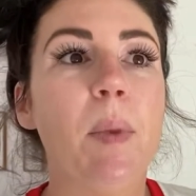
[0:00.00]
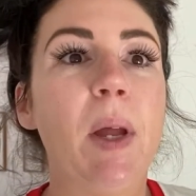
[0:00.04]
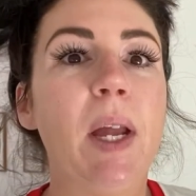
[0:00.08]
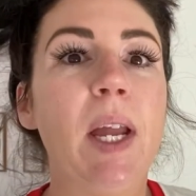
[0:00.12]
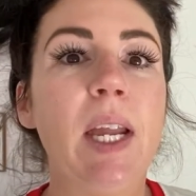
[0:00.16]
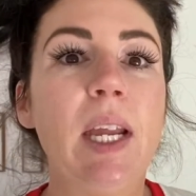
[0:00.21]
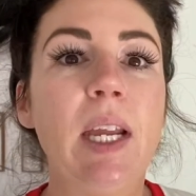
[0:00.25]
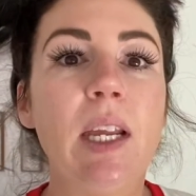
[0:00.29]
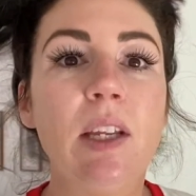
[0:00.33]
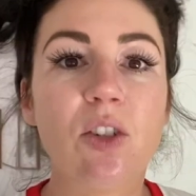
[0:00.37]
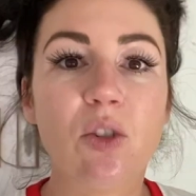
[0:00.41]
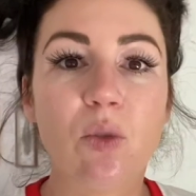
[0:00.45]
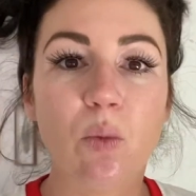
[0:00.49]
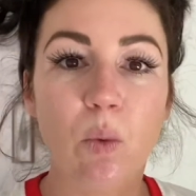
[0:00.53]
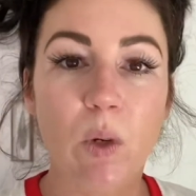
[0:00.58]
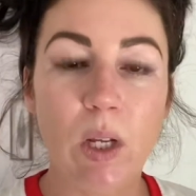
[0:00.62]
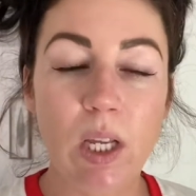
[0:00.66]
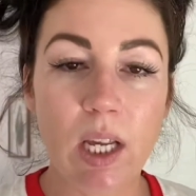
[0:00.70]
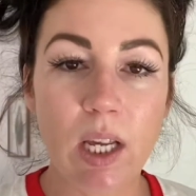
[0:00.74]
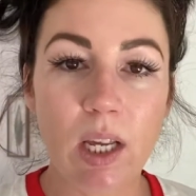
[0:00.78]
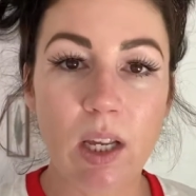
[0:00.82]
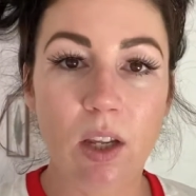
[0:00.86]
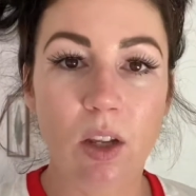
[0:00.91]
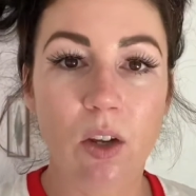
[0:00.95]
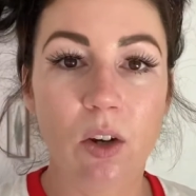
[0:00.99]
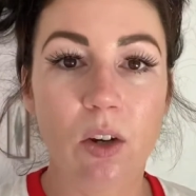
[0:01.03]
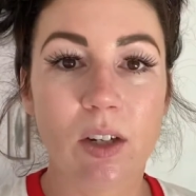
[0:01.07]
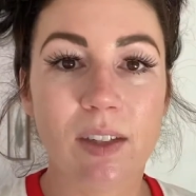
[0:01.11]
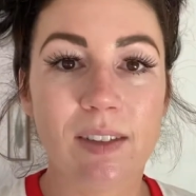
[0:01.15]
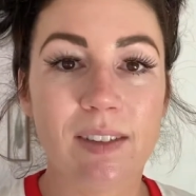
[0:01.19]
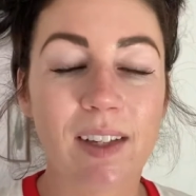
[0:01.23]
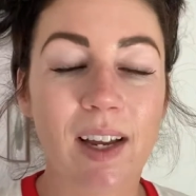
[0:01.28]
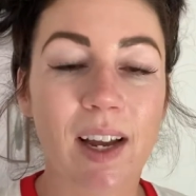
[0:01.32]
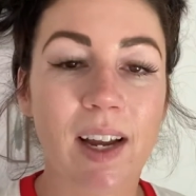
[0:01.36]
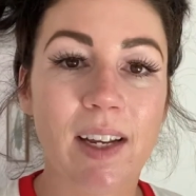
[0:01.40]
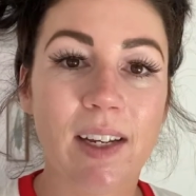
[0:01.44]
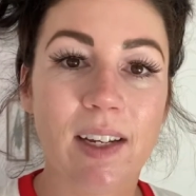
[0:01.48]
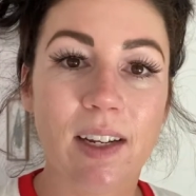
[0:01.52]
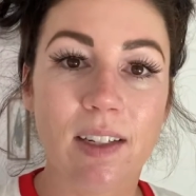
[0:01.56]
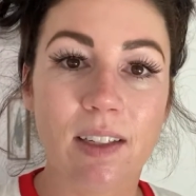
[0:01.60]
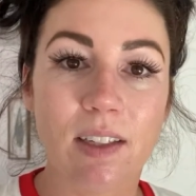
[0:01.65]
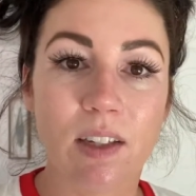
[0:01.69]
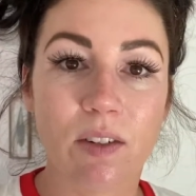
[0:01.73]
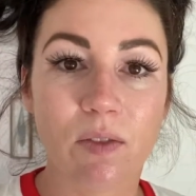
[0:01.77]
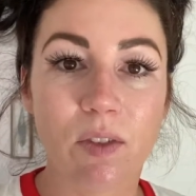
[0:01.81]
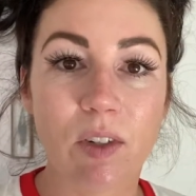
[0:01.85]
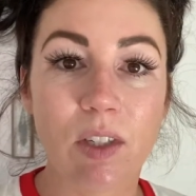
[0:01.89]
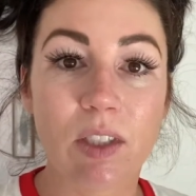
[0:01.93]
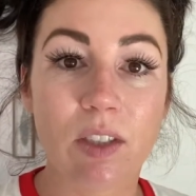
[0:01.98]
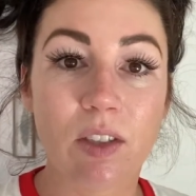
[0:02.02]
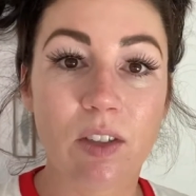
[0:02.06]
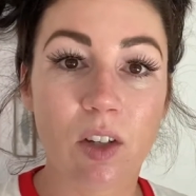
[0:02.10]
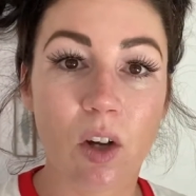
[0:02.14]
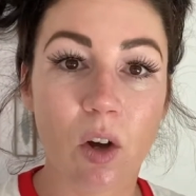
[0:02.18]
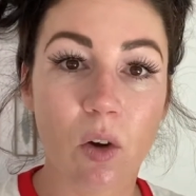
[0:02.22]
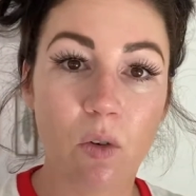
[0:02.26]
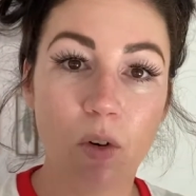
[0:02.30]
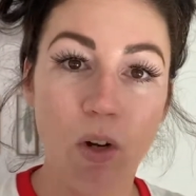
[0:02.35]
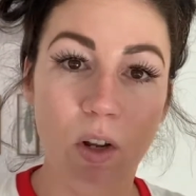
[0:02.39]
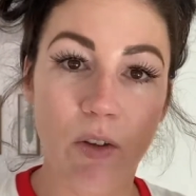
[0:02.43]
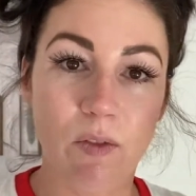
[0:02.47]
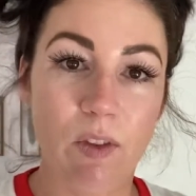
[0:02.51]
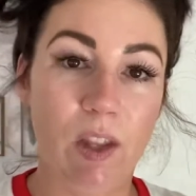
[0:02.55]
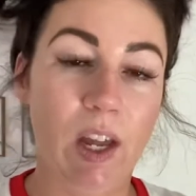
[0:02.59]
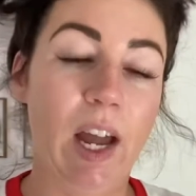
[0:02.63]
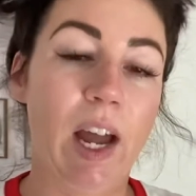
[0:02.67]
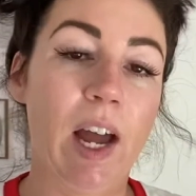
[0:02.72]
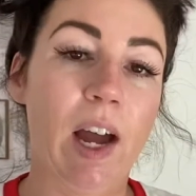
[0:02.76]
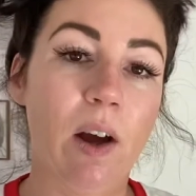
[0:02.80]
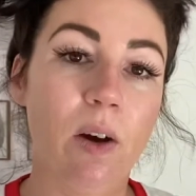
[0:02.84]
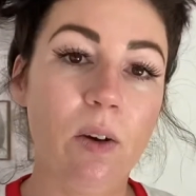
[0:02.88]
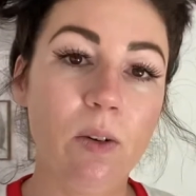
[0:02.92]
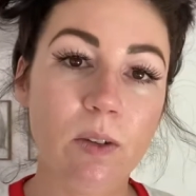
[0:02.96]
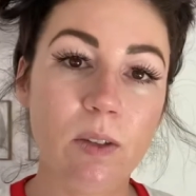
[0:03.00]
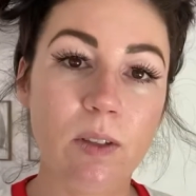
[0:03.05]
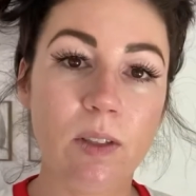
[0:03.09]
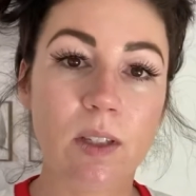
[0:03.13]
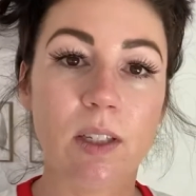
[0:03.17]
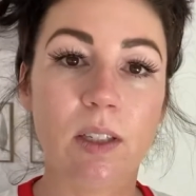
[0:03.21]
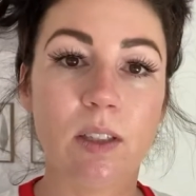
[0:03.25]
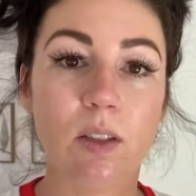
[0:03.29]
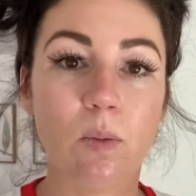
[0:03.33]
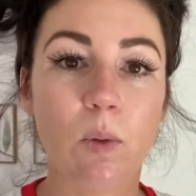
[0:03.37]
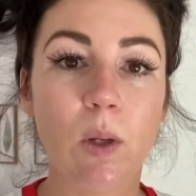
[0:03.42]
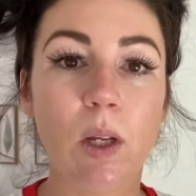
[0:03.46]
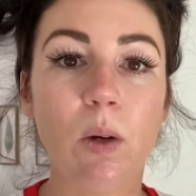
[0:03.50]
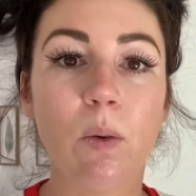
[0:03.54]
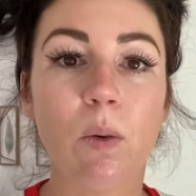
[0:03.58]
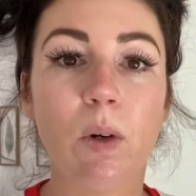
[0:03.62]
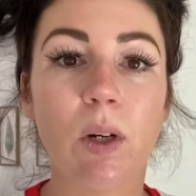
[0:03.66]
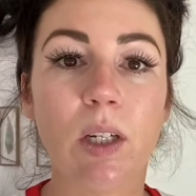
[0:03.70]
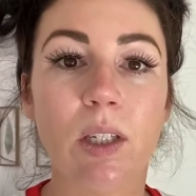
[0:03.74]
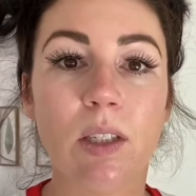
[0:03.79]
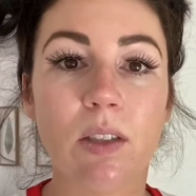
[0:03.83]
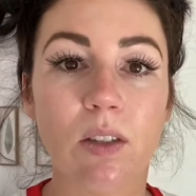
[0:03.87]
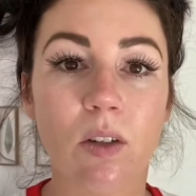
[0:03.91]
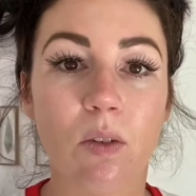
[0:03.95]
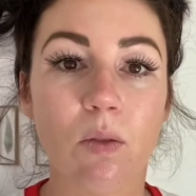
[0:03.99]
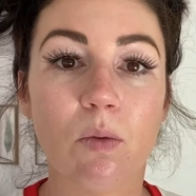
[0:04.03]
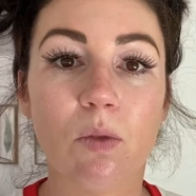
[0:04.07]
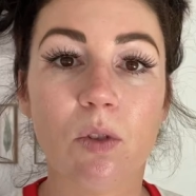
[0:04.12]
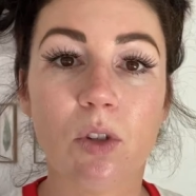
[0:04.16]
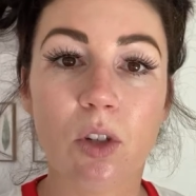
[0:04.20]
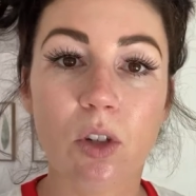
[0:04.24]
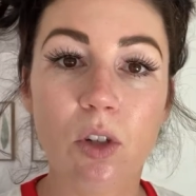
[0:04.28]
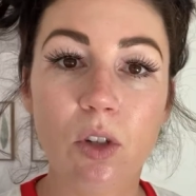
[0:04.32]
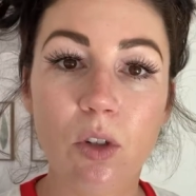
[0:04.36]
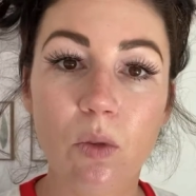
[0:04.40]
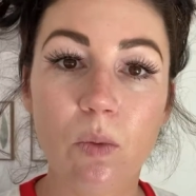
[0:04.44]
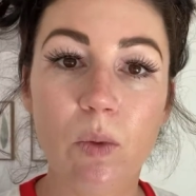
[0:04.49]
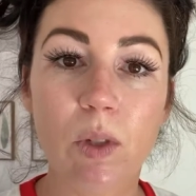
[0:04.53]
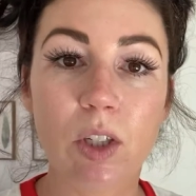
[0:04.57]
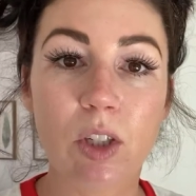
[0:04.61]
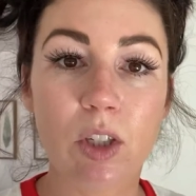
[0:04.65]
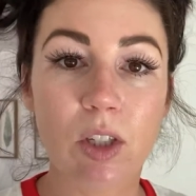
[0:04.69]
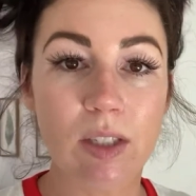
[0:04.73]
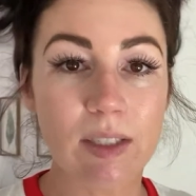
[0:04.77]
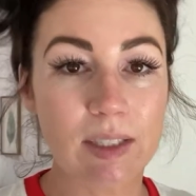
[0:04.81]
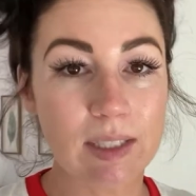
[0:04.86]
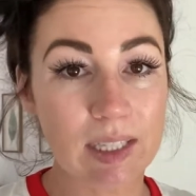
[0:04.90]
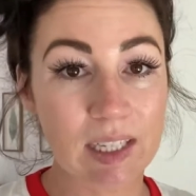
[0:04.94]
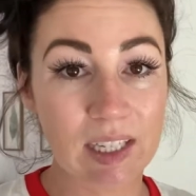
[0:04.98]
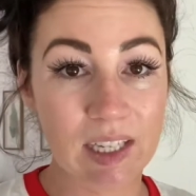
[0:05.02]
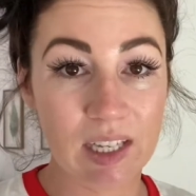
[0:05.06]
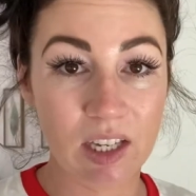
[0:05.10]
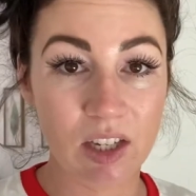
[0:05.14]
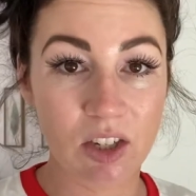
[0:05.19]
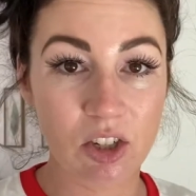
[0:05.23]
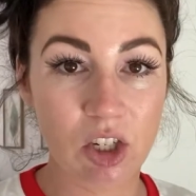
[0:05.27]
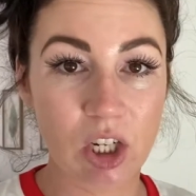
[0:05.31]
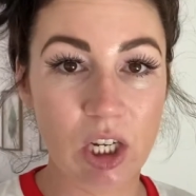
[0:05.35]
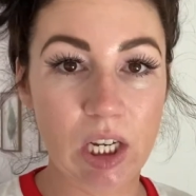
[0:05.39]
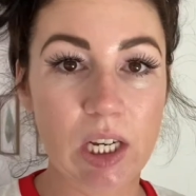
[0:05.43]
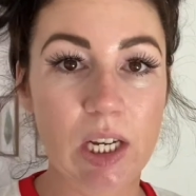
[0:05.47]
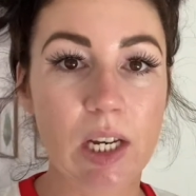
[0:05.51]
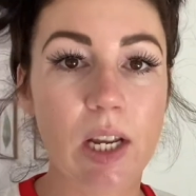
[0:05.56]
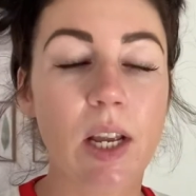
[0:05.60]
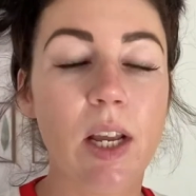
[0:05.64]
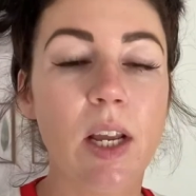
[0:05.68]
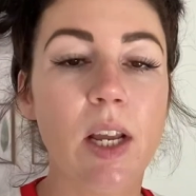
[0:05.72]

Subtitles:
Each week you're assigned a different zone of the house. This week we're in zone 2, which is the kitchen.